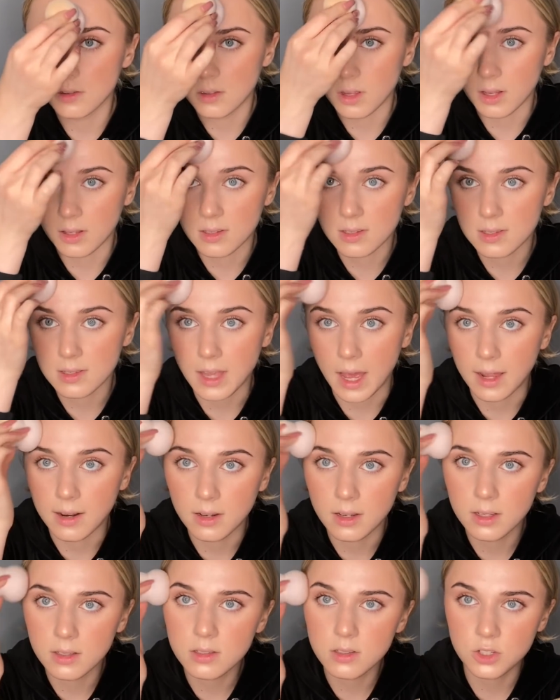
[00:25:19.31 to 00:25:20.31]
and
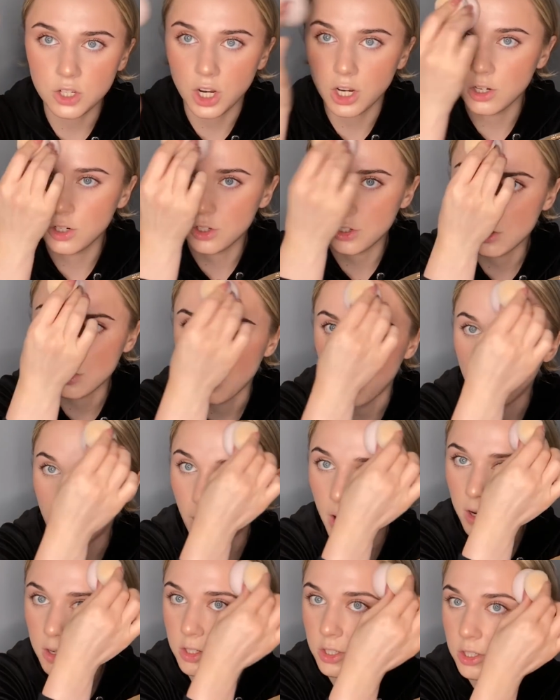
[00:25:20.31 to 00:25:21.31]
standards change so
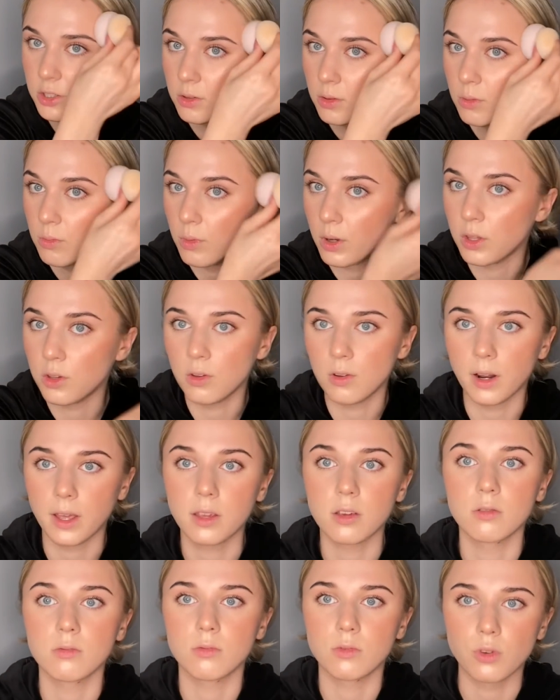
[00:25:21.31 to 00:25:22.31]
much when you,
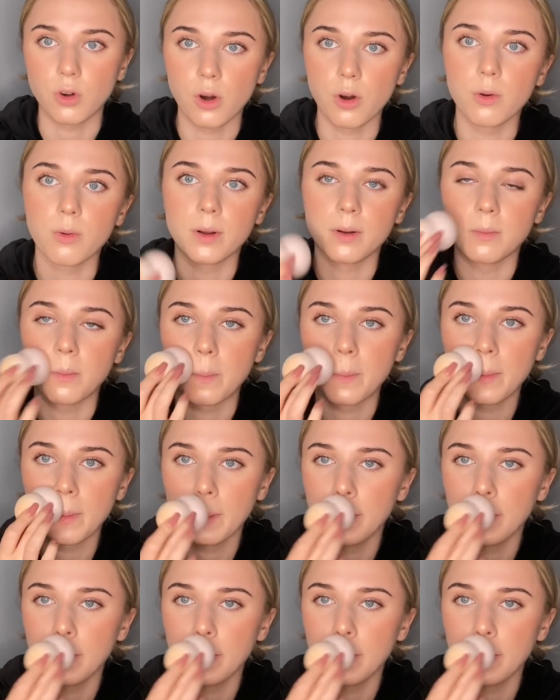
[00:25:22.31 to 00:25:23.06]
like, grow and